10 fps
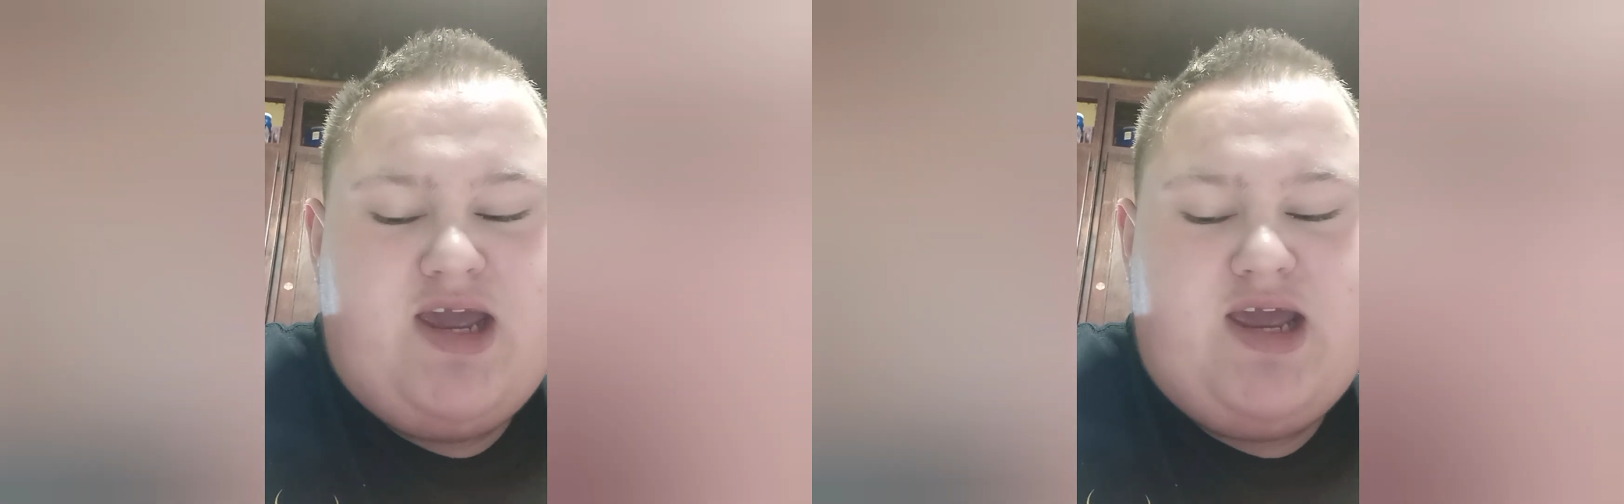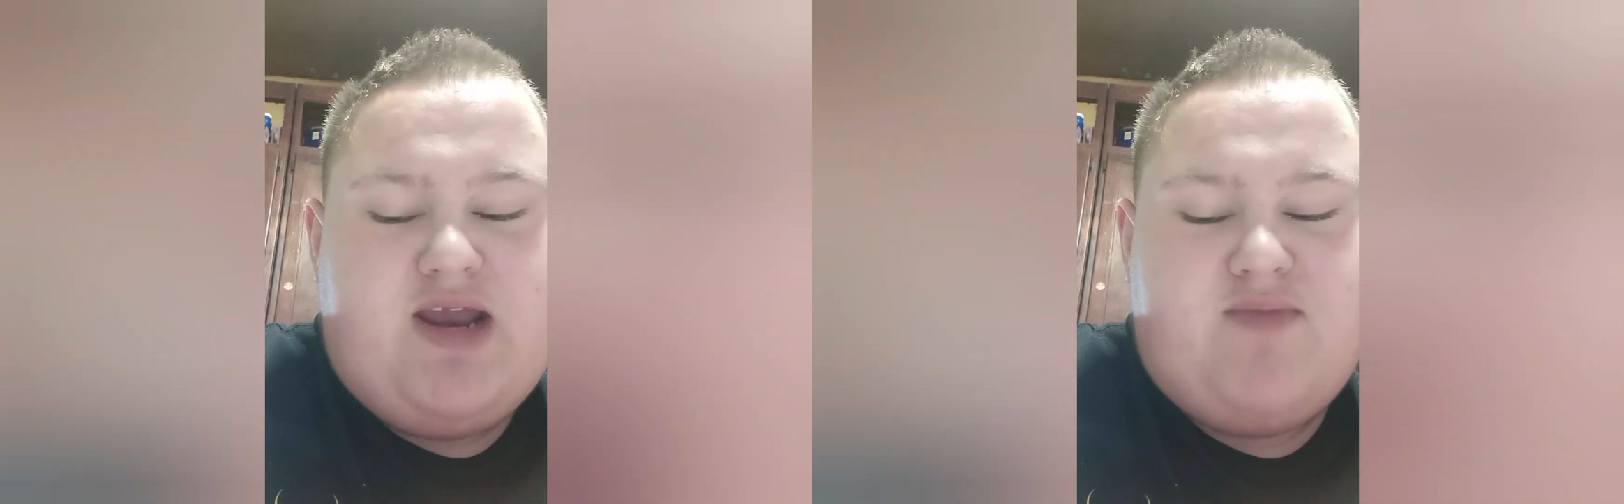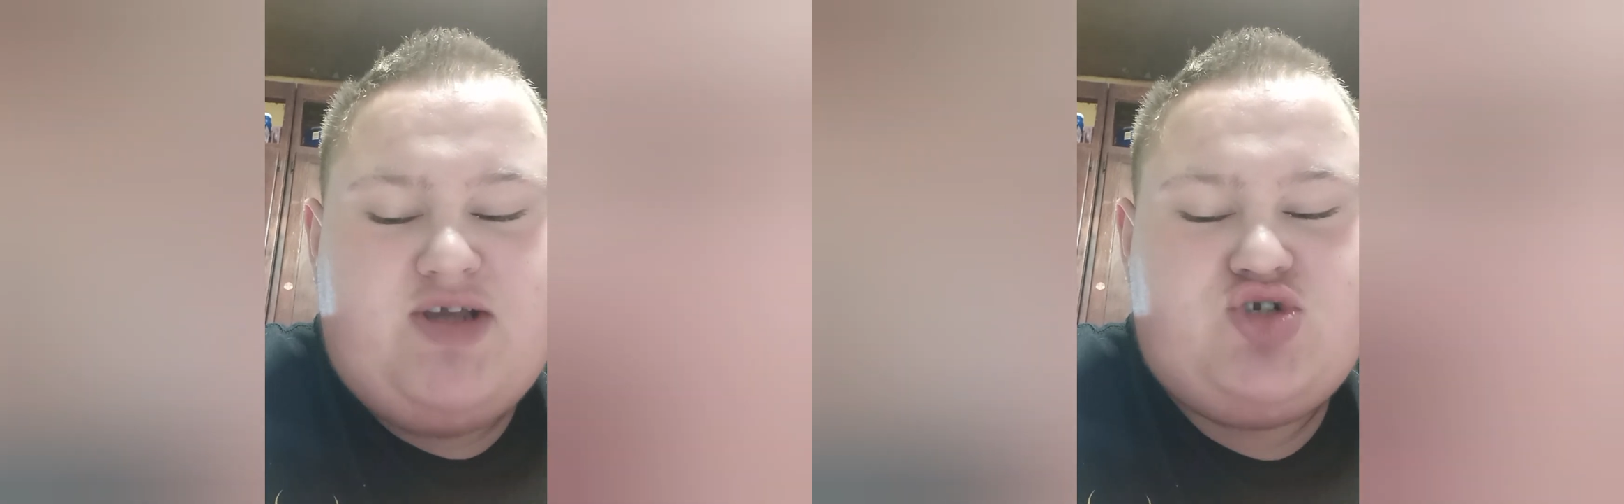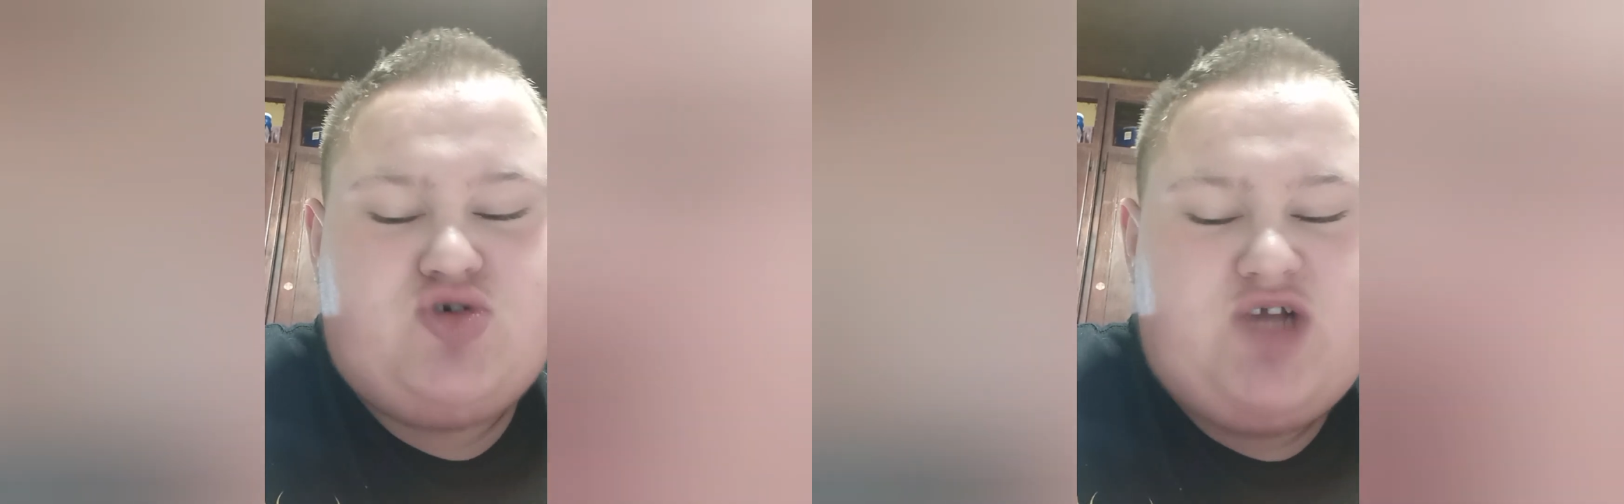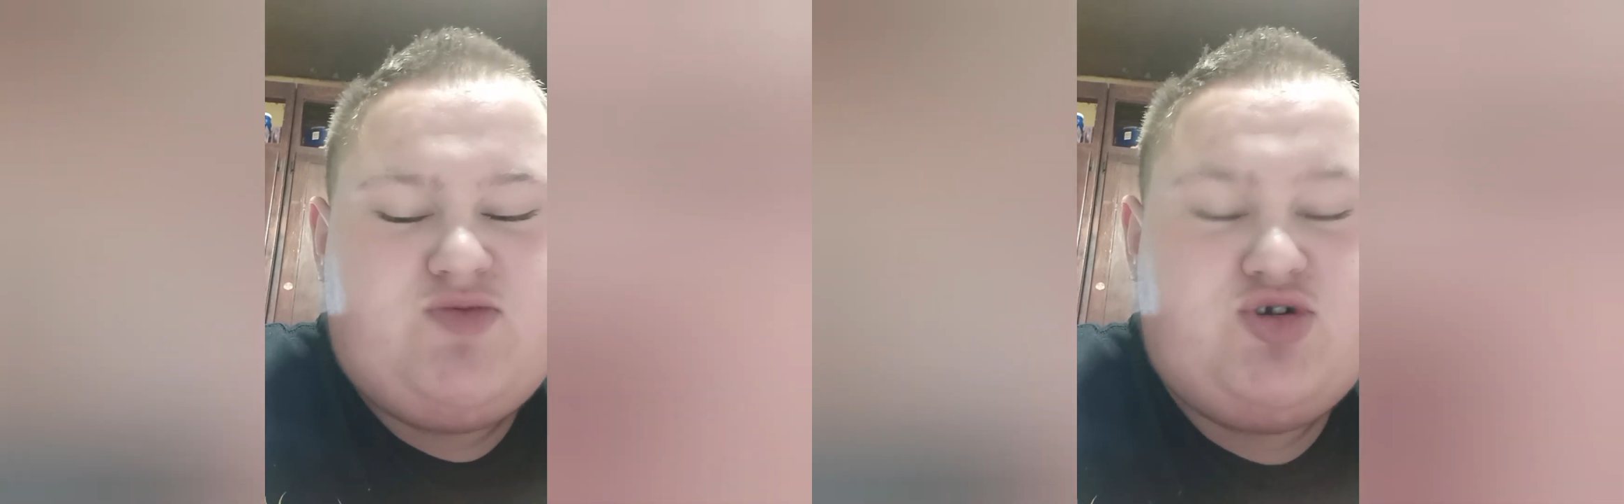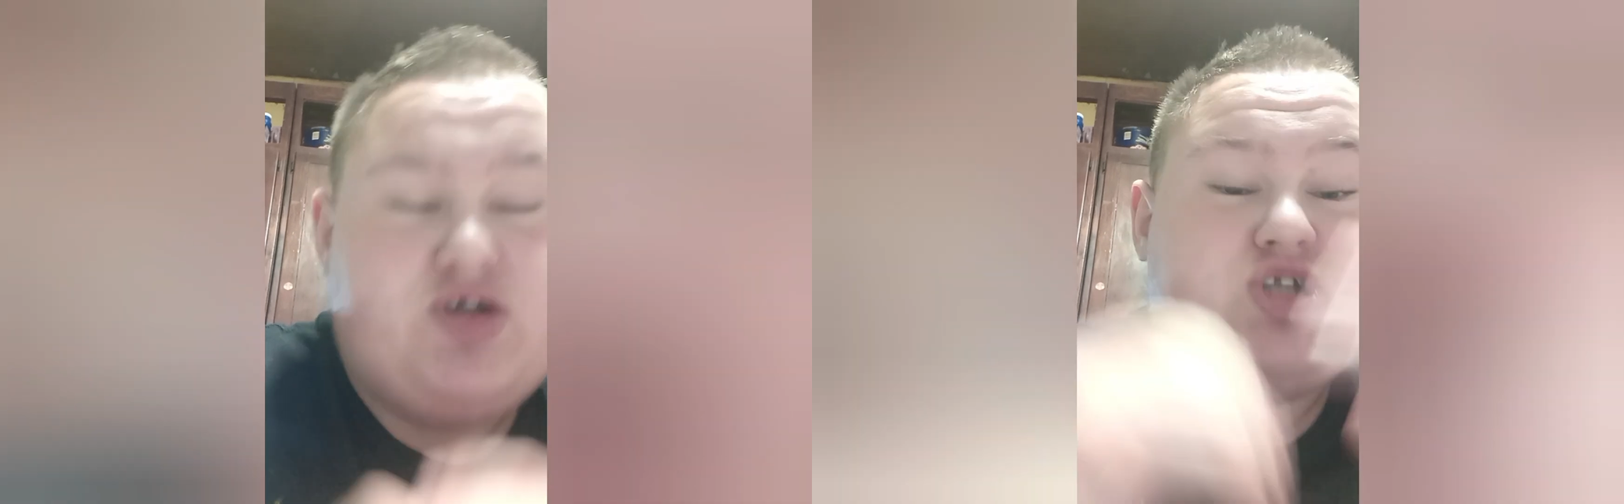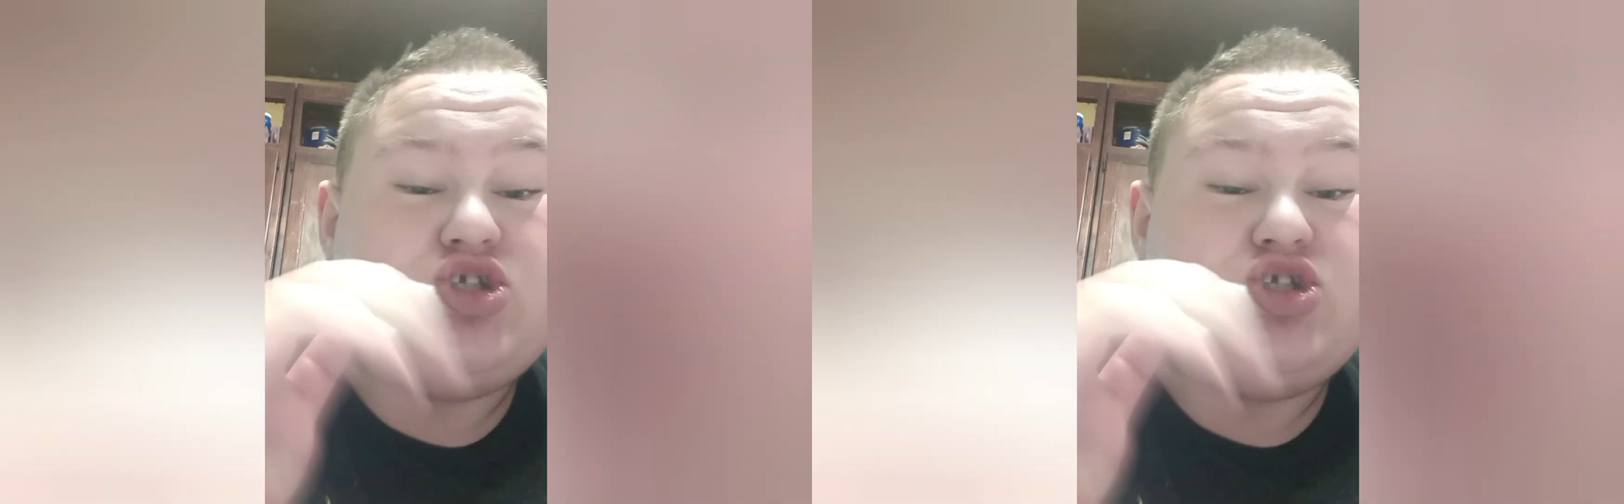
and mistrust between the two